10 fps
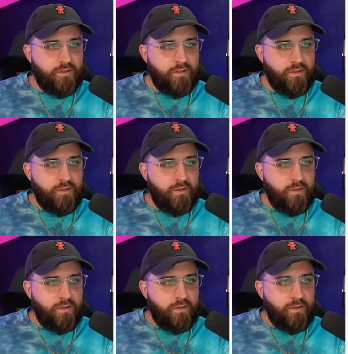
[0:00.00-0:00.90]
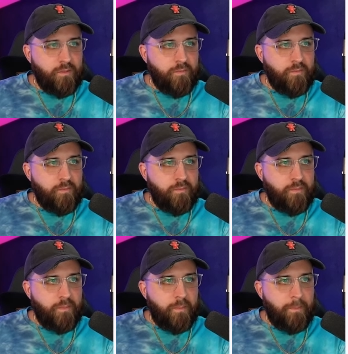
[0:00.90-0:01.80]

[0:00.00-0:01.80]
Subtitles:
[no speech]